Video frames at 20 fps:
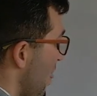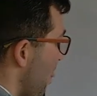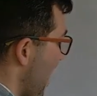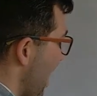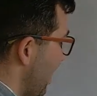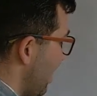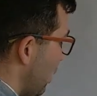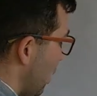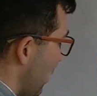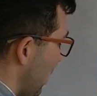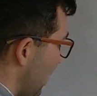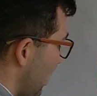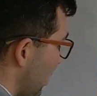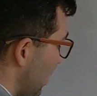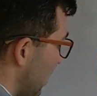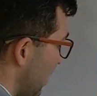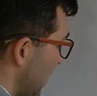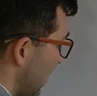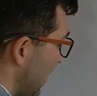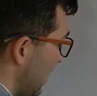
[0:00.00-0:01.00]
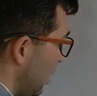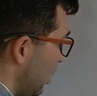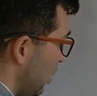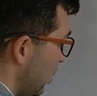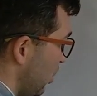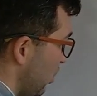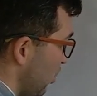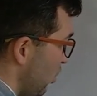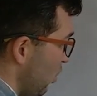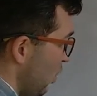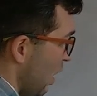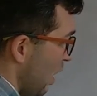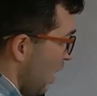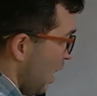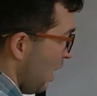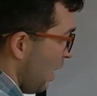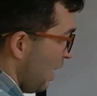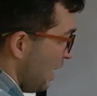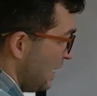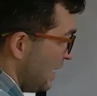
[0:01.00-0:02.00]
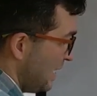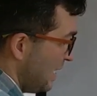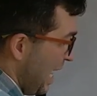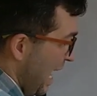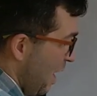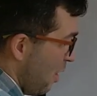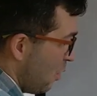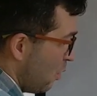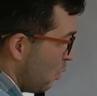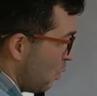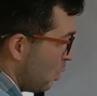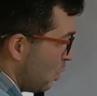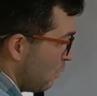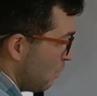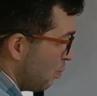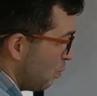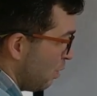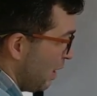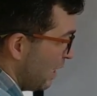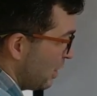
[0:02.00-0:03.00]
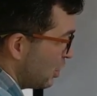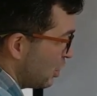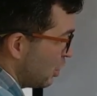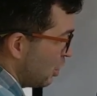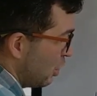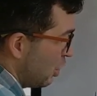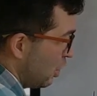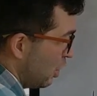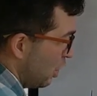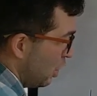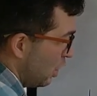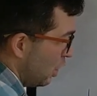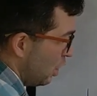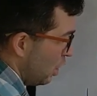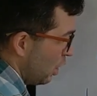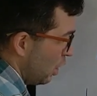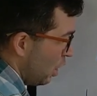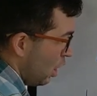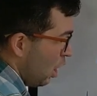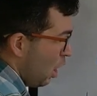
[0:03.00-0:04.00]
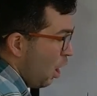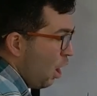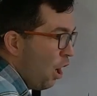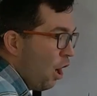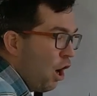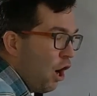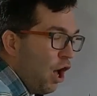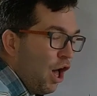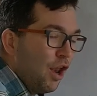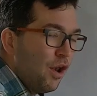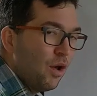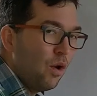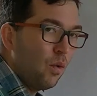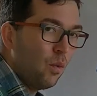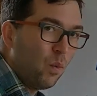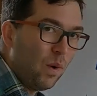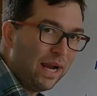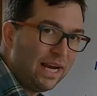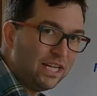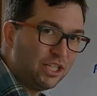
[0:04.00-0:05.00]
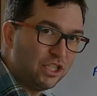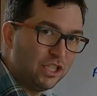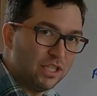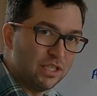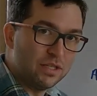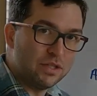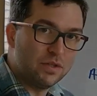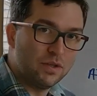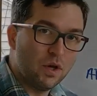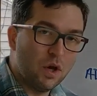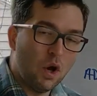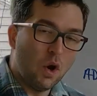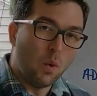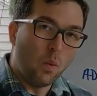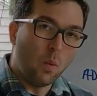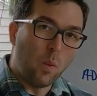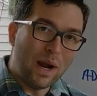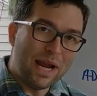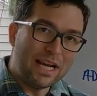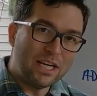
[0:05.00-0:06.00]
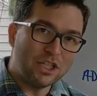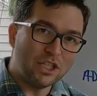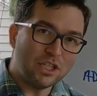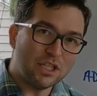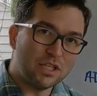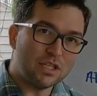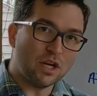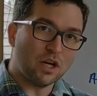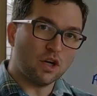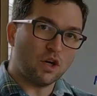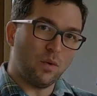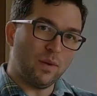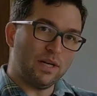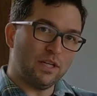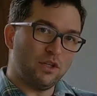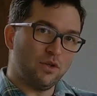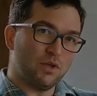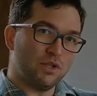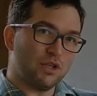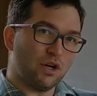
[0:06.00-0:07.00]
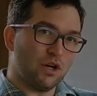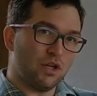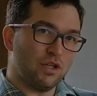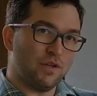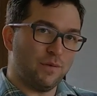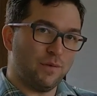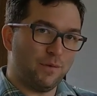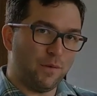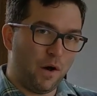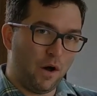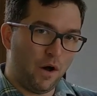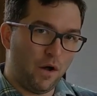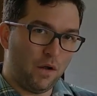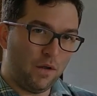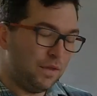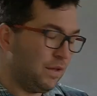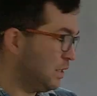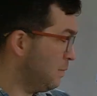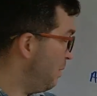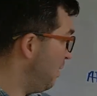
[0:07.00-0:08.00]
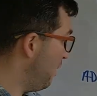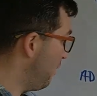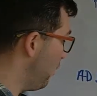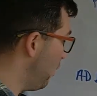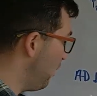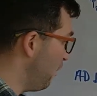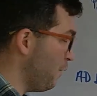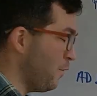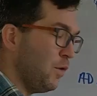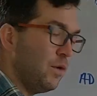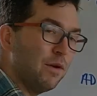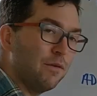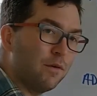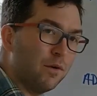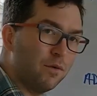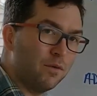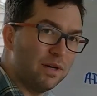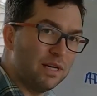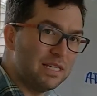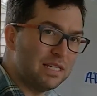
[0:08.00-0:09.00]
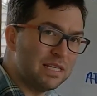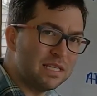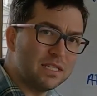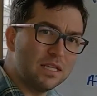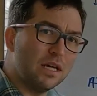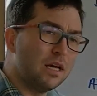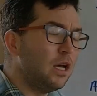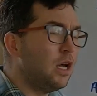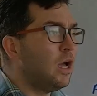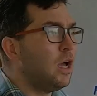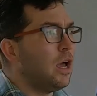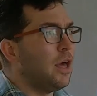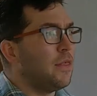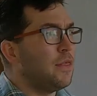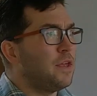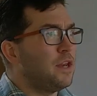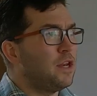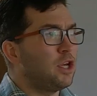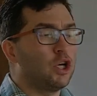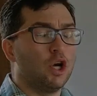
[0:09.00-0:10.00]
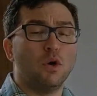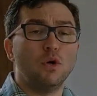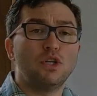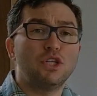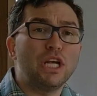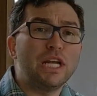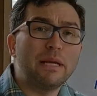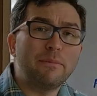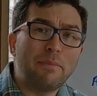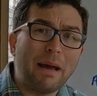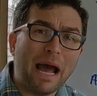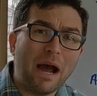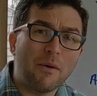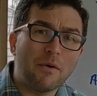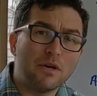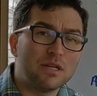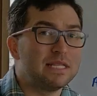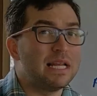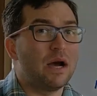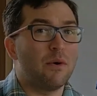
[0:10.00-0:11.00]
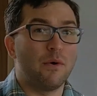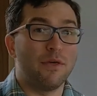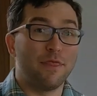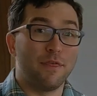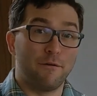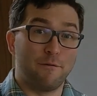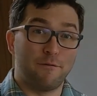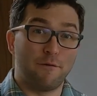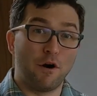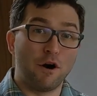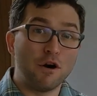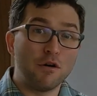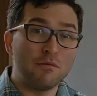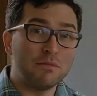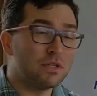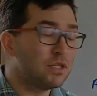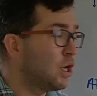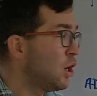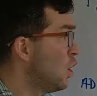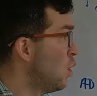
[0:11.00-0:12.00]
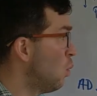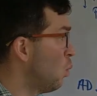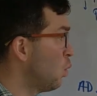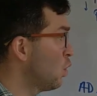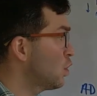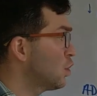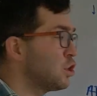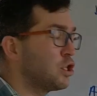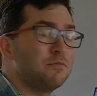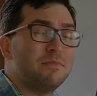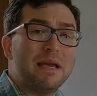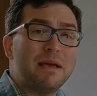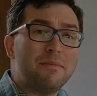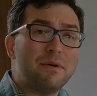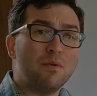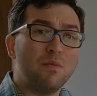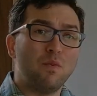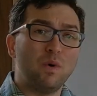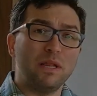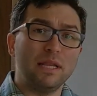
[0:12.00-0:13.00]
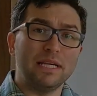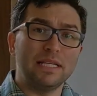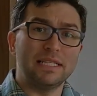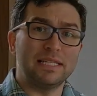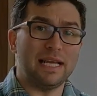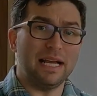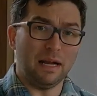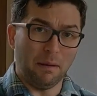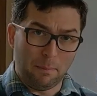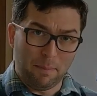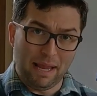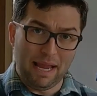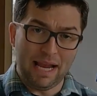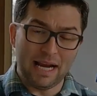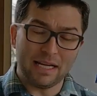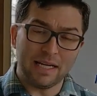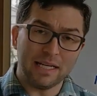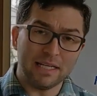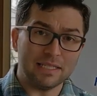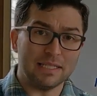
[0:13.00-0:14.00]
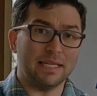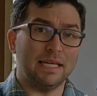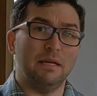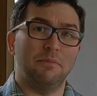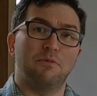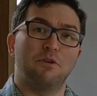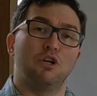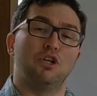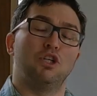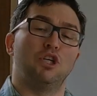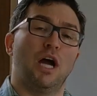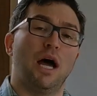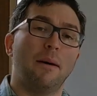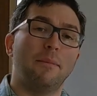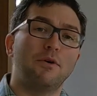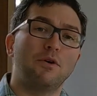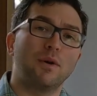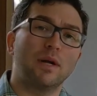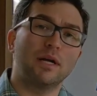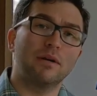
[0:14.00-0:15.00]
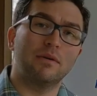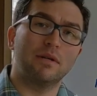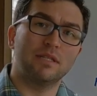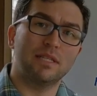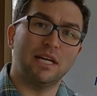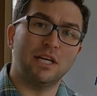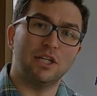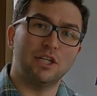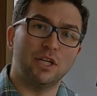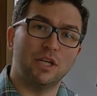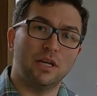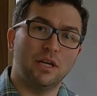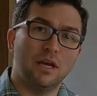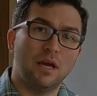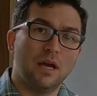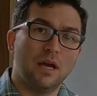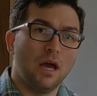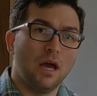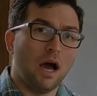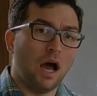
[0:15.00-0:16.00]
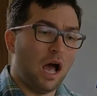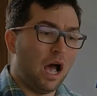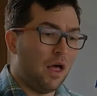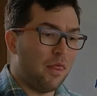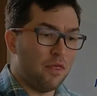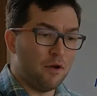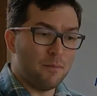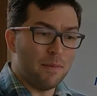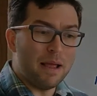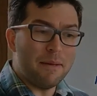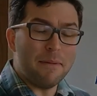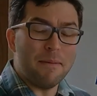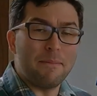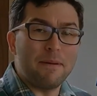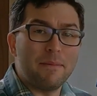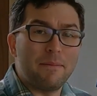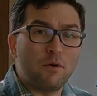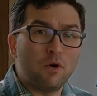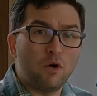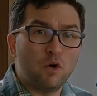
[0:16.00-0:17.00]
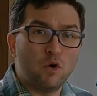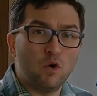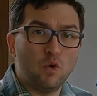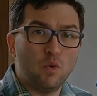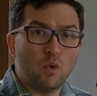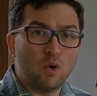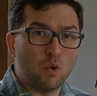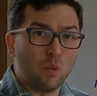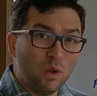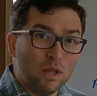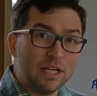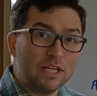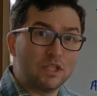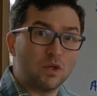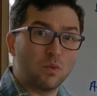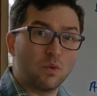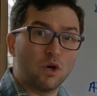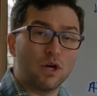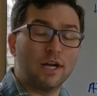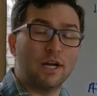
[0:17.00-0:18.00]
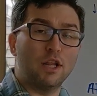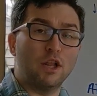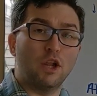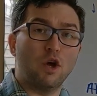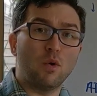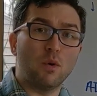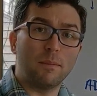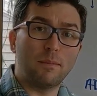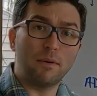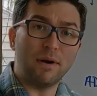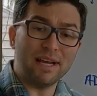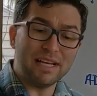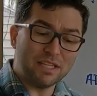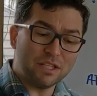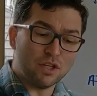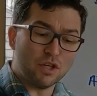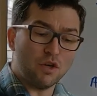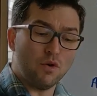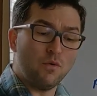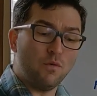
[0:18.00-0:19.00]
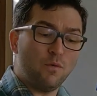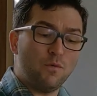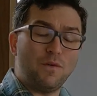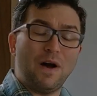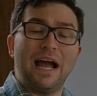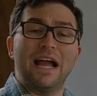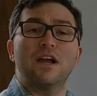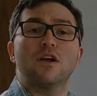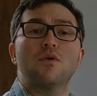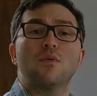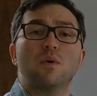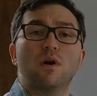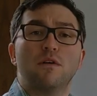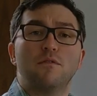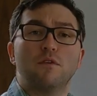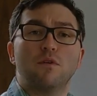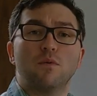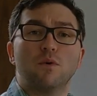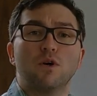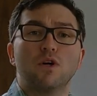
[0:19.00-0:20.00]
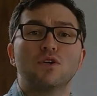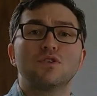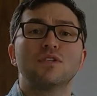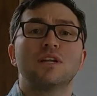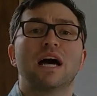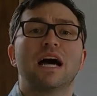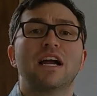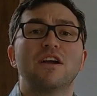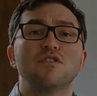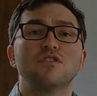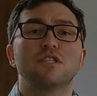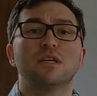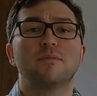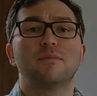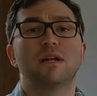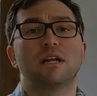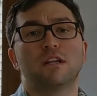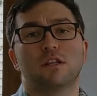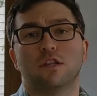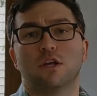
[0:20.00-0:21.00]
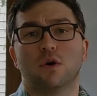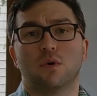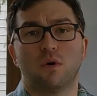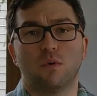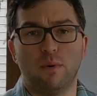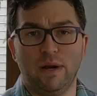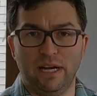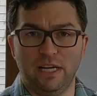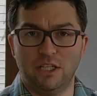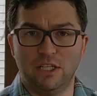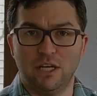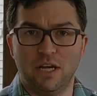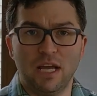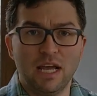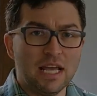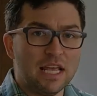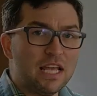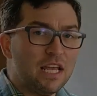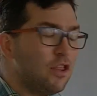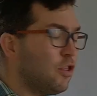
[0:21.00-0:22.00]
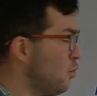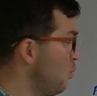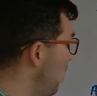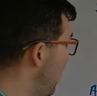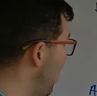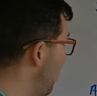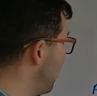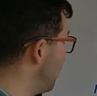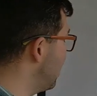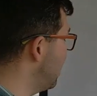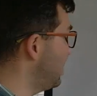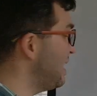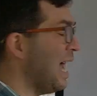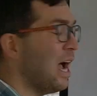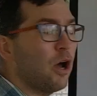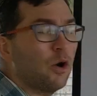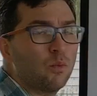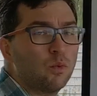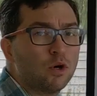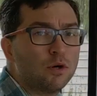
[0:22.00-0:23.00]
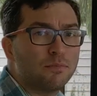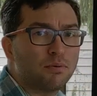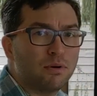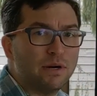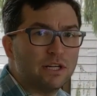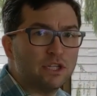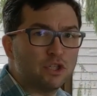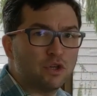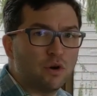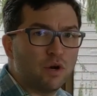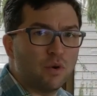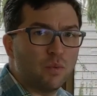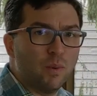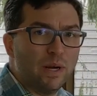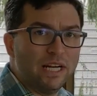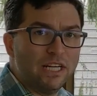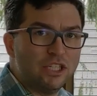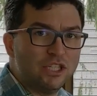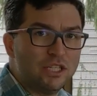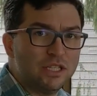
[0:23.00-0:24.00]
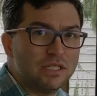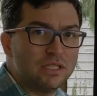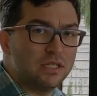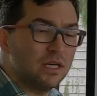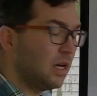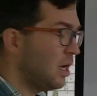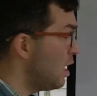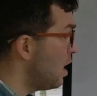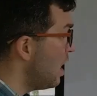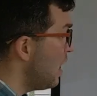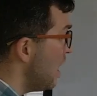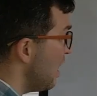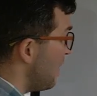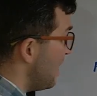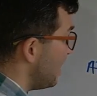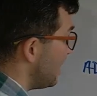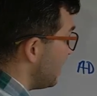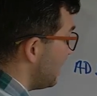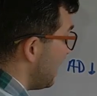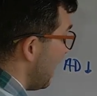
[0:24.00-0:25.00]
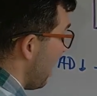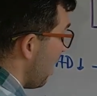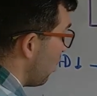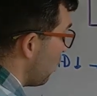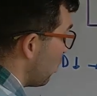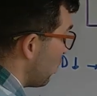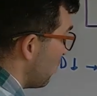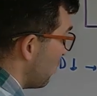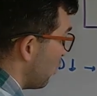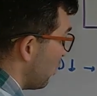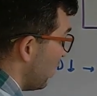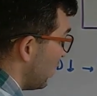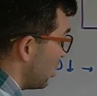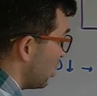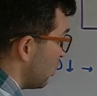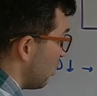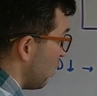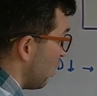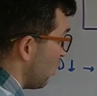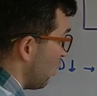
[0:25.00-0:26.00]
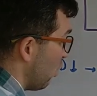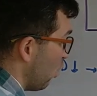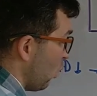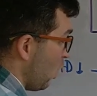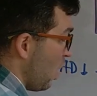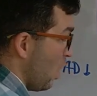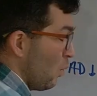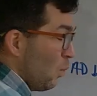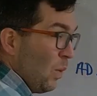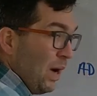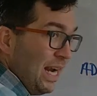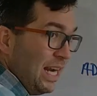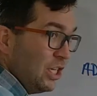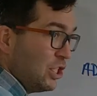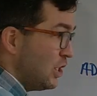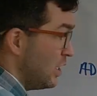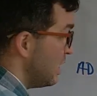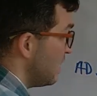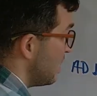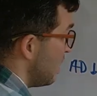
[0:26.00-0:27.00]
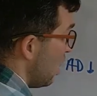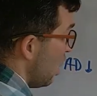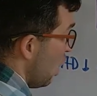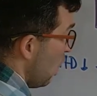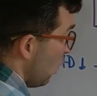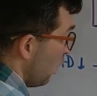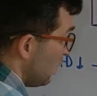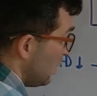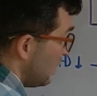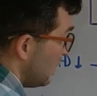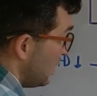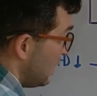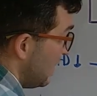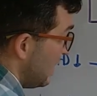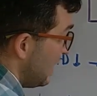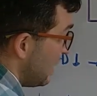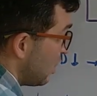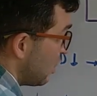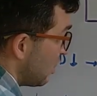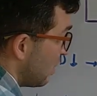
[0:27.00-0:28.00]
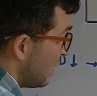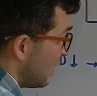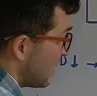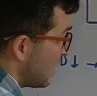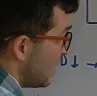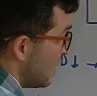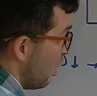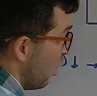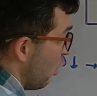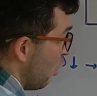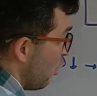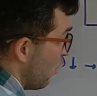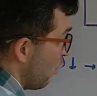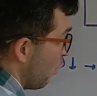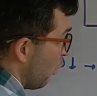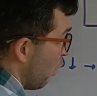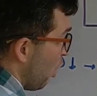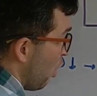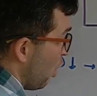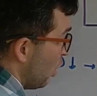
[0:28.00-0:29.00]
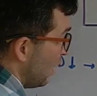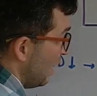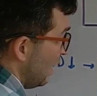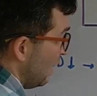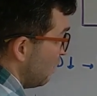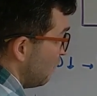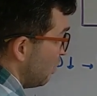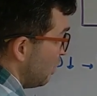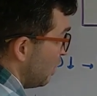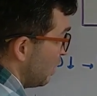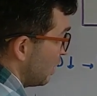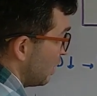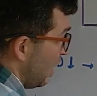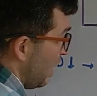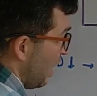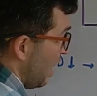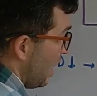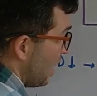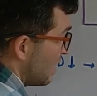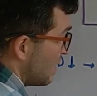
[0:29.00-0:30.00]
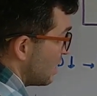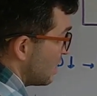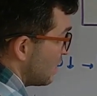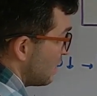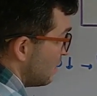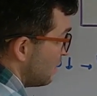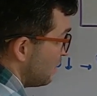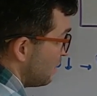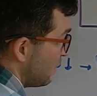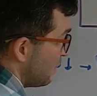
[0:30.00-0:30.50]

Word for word: that's going to lead to downward pressure on wages. Wages are going to start to fall. This for a few different reasons. The, the negotiating power is now with the firms. Workers may be willing to take a pay cut to keep their job during a recession. Uh, there might be people who are willing to work at a lower price, so you fire one of your workers and hire someone at a lower wage. Either way, there's downward pressure on wages. These downward pressure on, on wages will decrease the overall input costs.